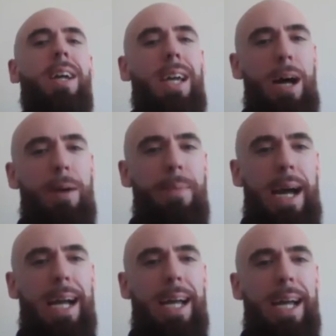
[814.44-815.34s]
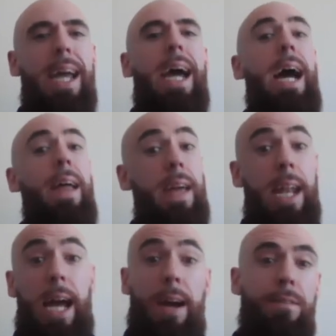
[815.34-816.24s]
come back, and then
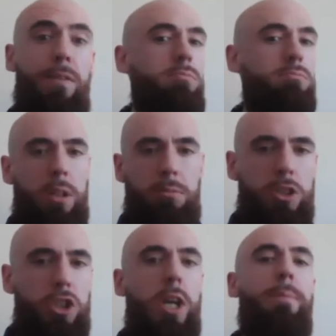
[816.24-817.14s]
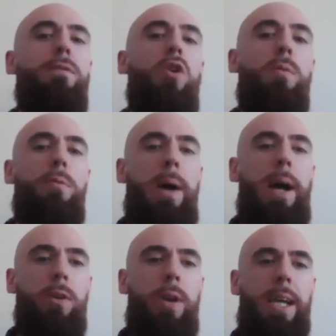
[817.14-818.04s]
have some form of
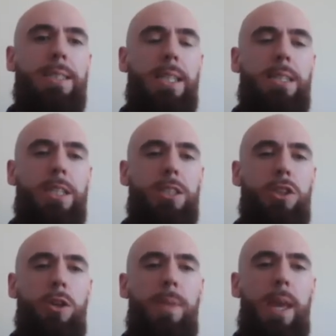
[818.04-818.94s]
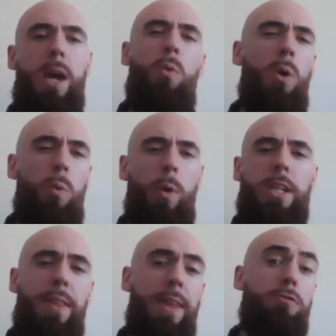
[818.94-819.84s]
pay on exit system, which
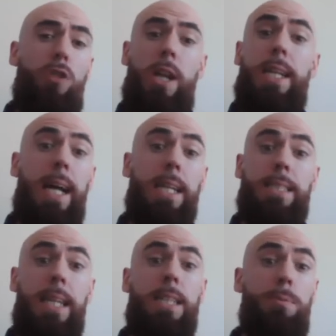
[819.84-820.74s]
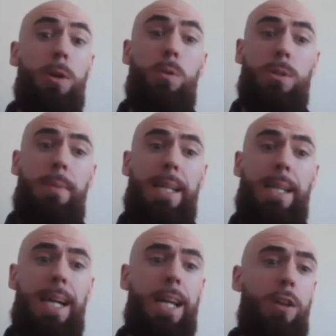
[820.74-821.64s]
I think really does need to be
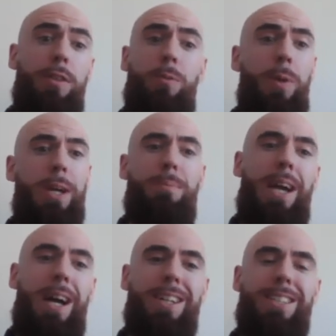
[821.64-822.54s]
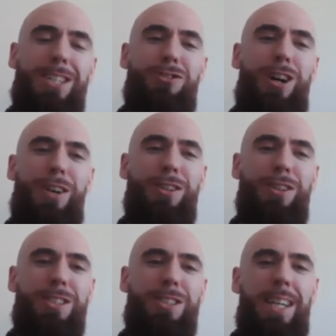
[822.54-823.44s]
automatic. I don't think we can be asking
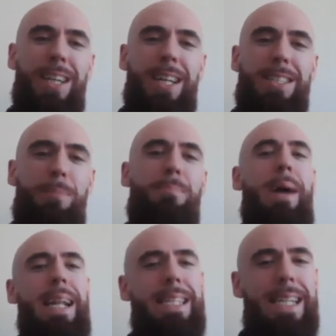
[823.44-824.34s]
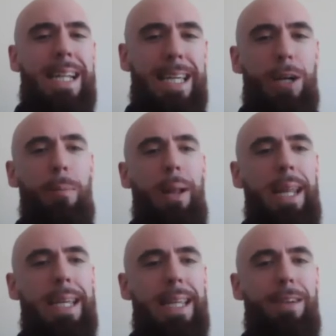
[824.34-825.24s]
drivers to manually
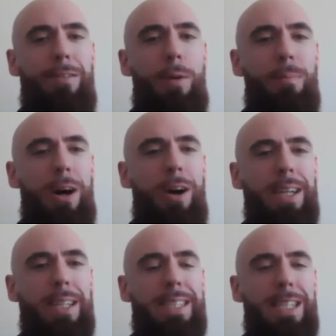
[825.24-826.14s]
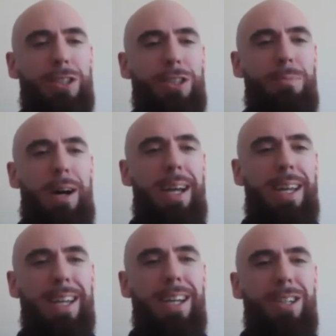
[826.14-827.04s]
complete their own parking sessions by
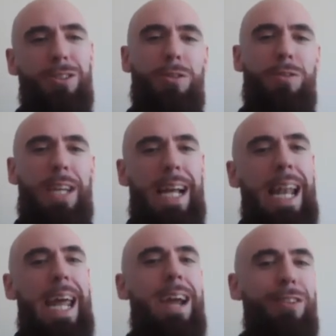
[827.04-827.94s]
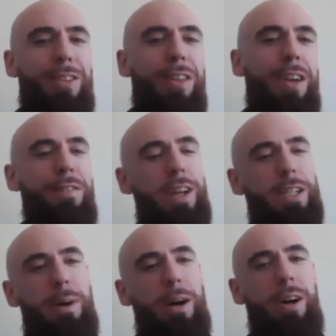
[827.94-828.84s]
sort of declaring that they
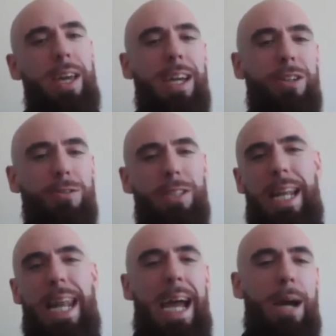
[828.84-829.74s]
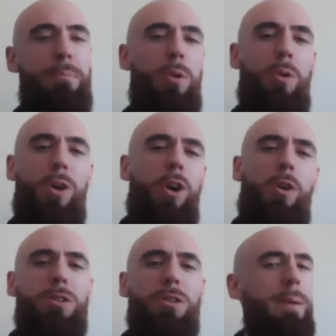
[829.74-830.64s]
finished parking and using an app or
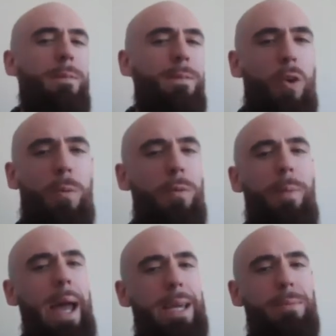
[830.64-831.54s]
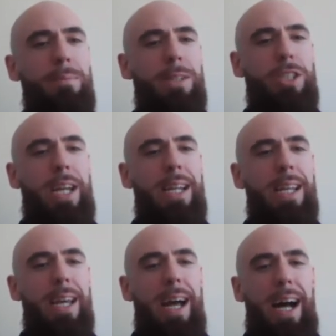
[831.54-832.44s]
some form of payment machine.
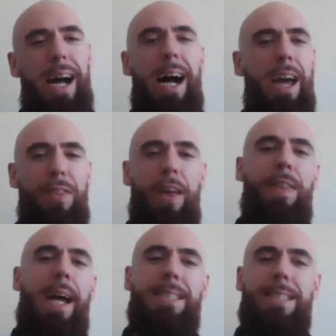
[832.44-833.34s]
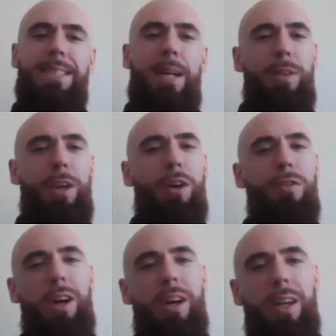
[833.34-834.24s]
I think that is something of
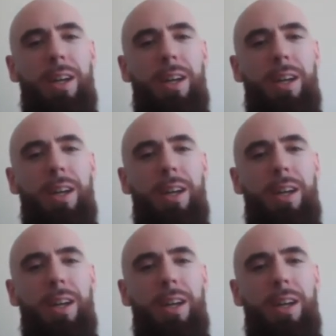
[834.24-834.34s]
a